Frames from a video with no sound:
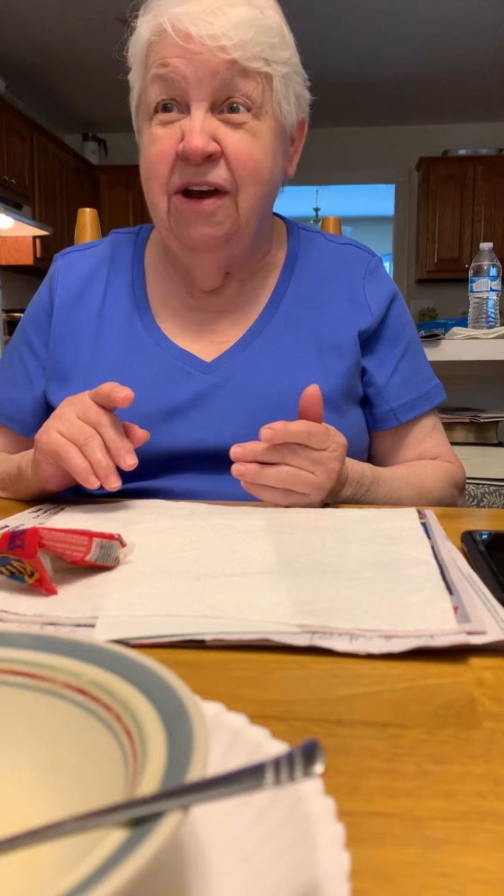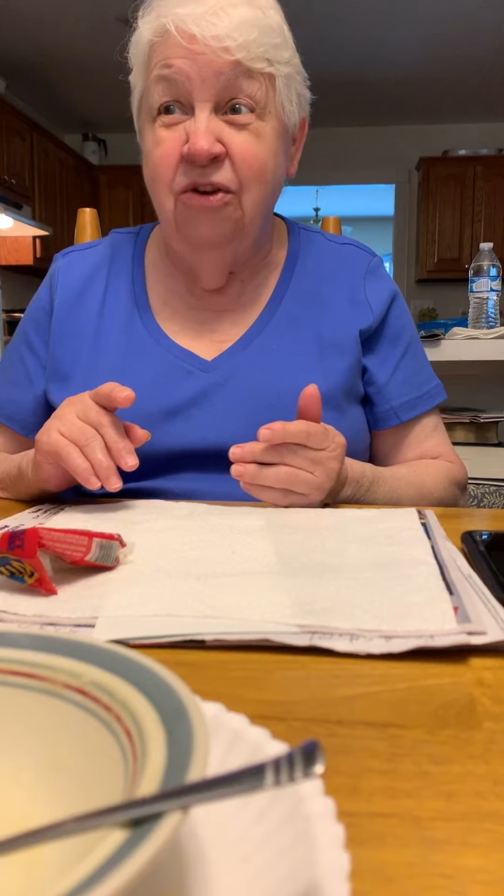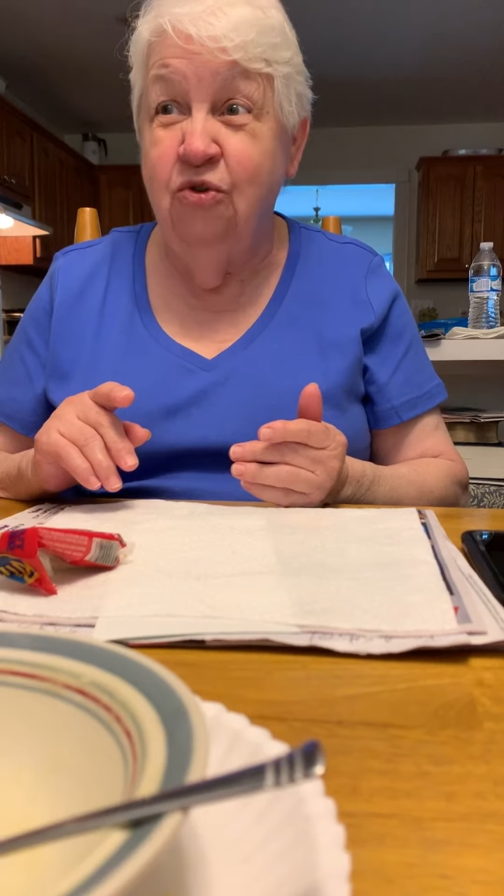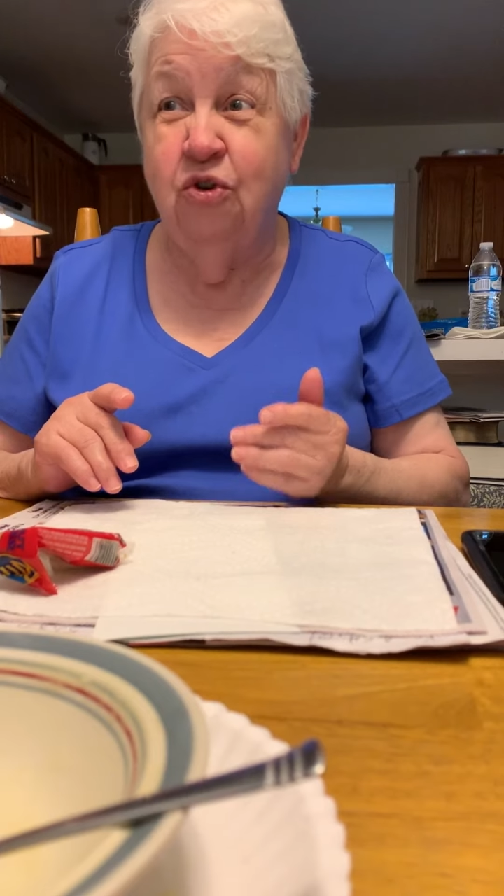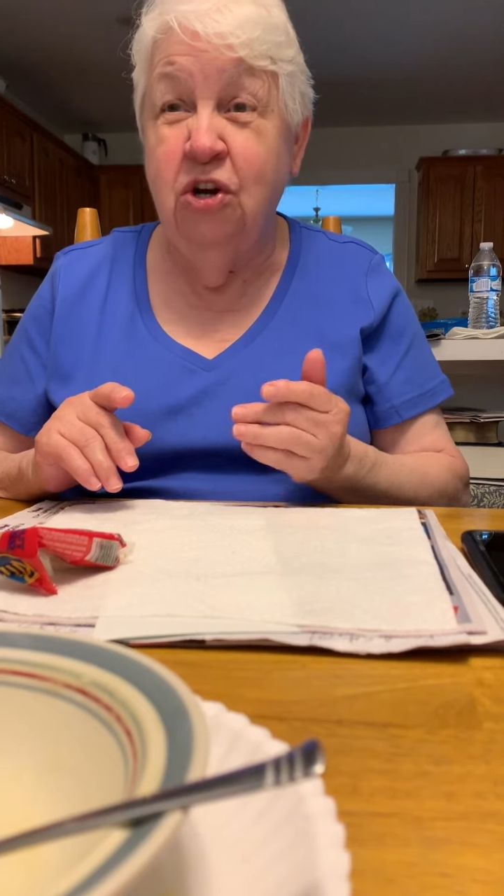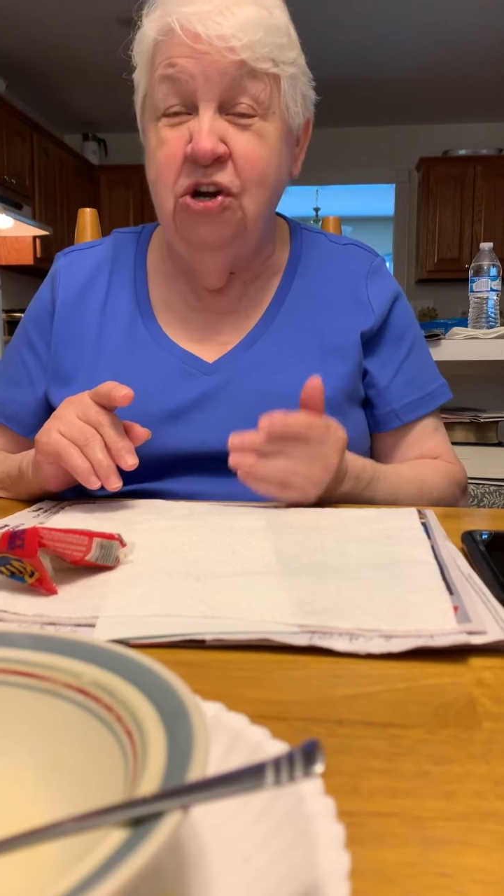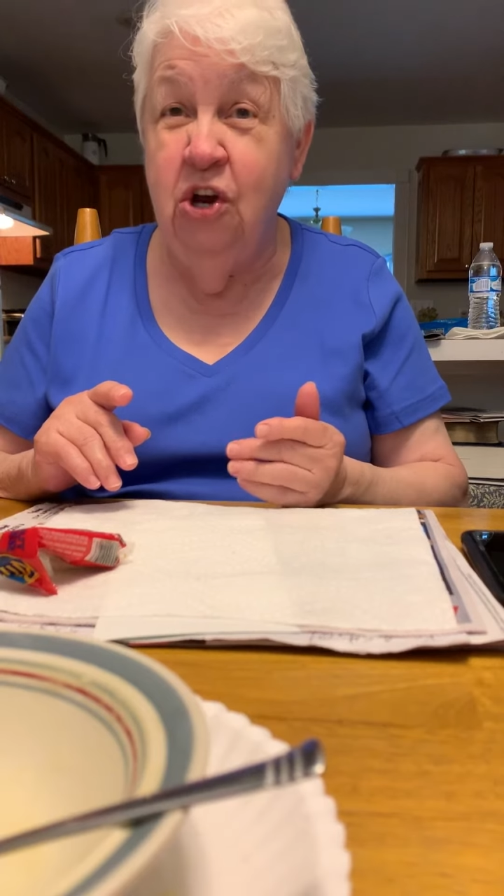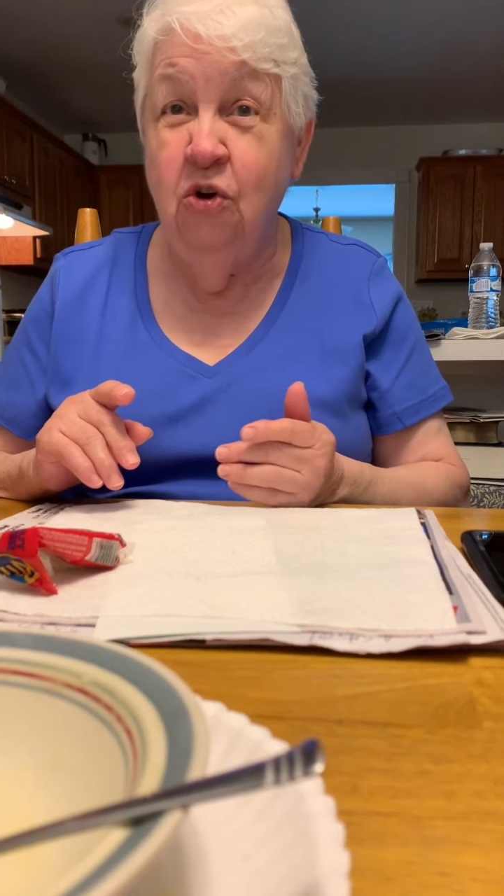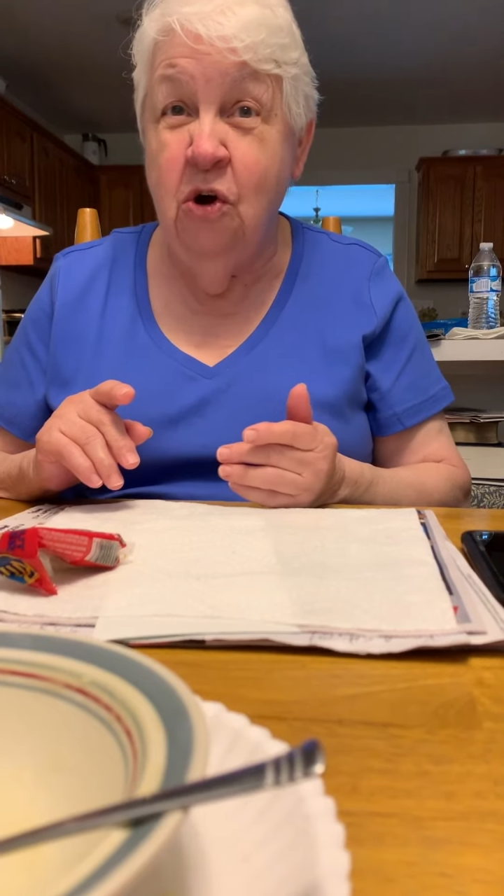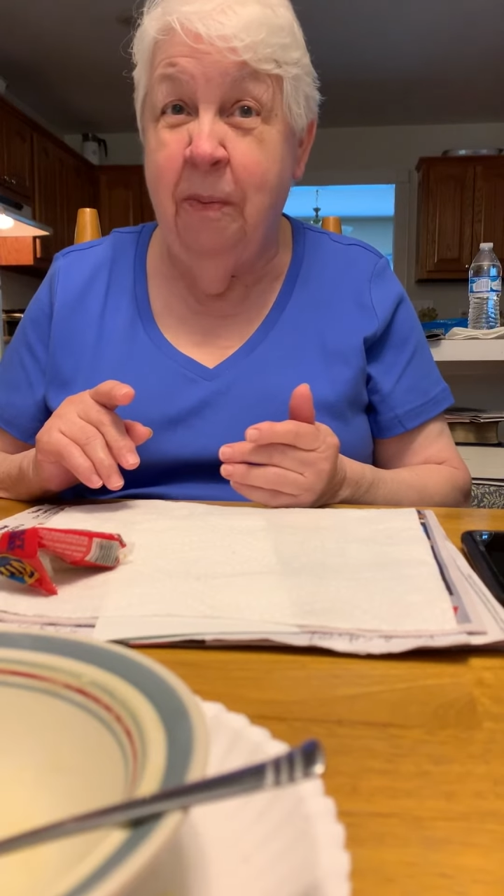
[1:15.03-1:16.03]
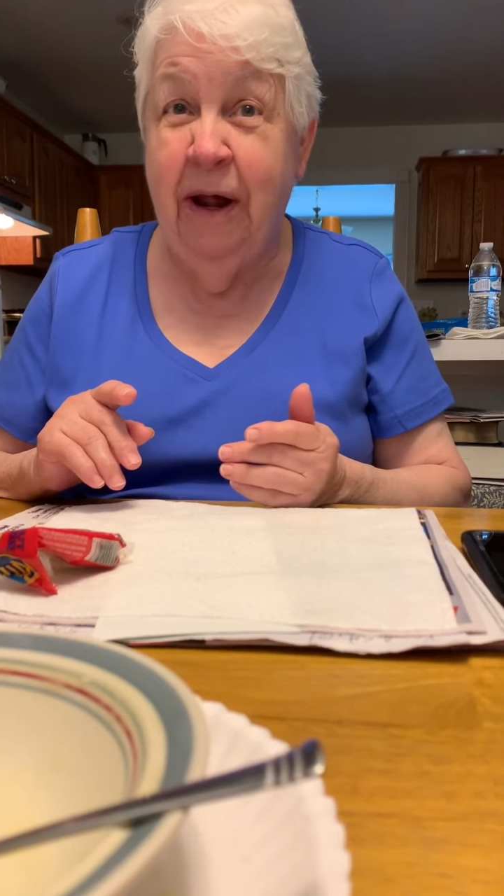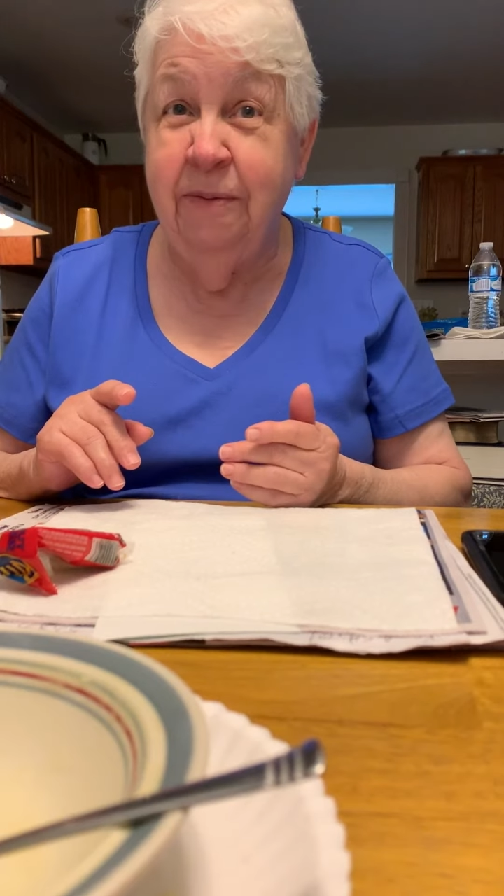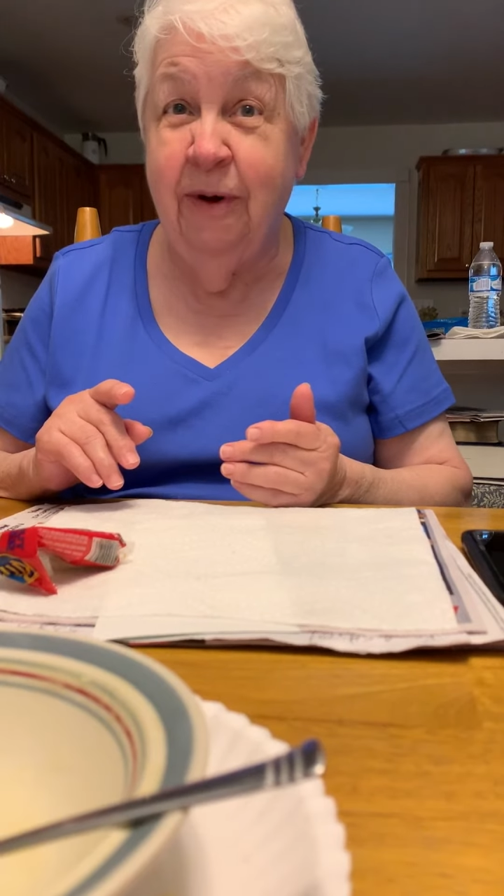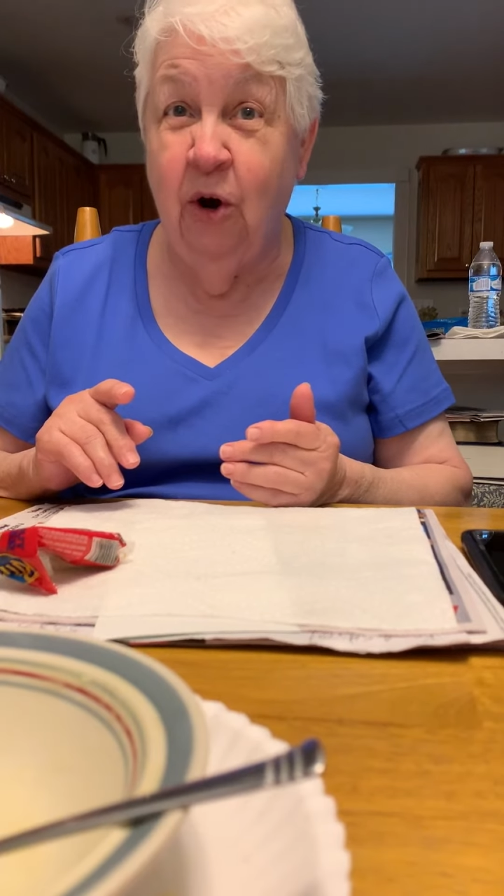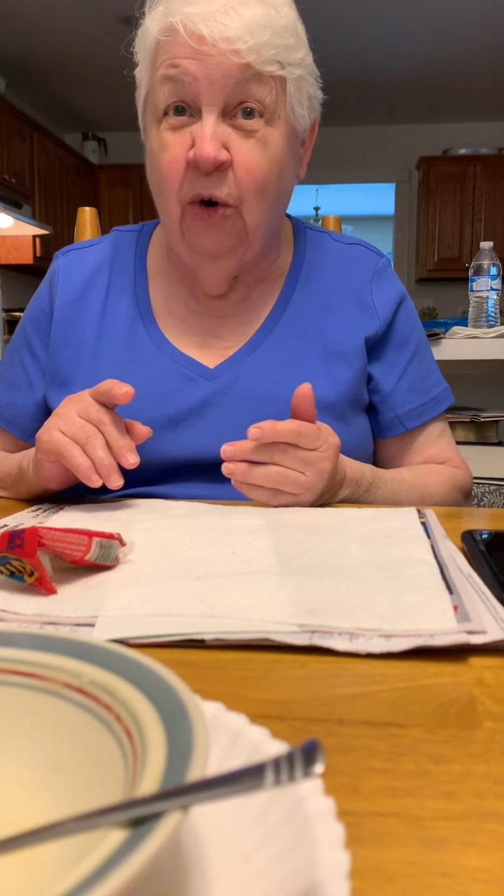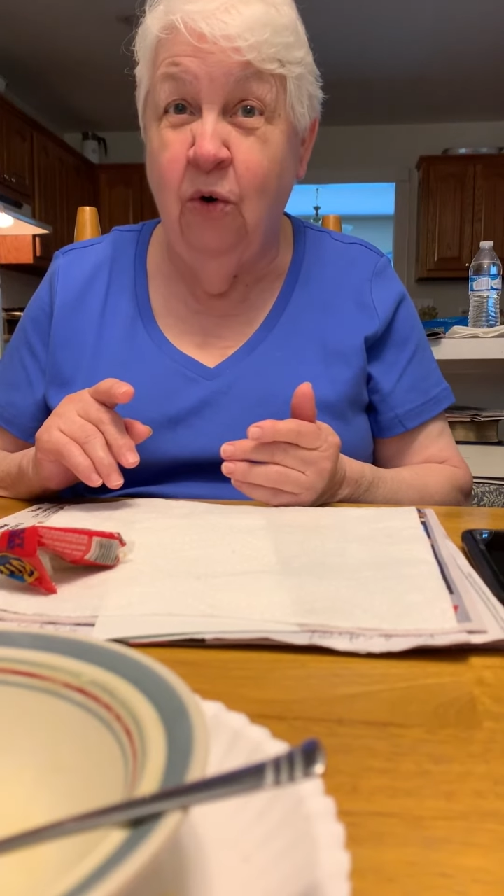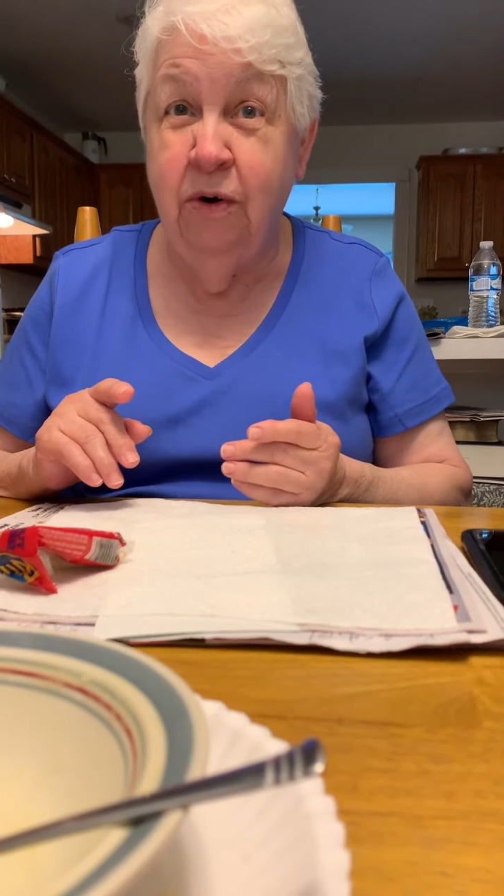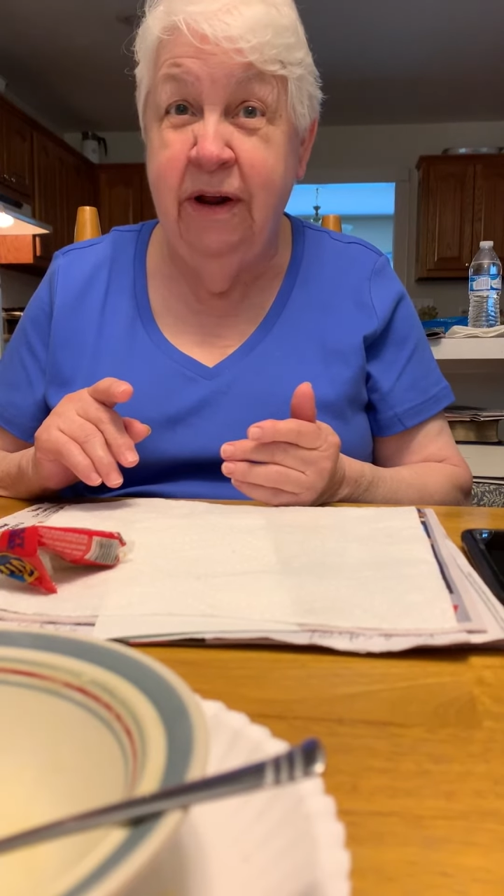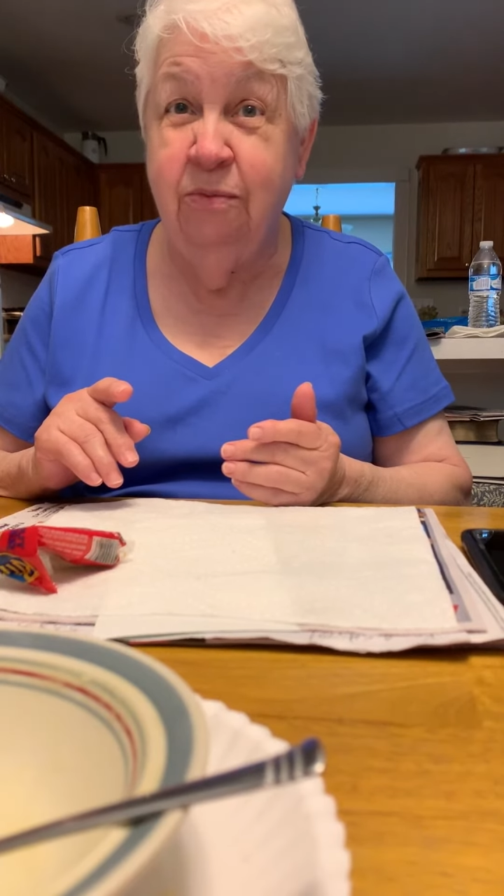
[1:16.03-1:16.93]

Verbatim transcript: You couldn't hear nobody but her, and he,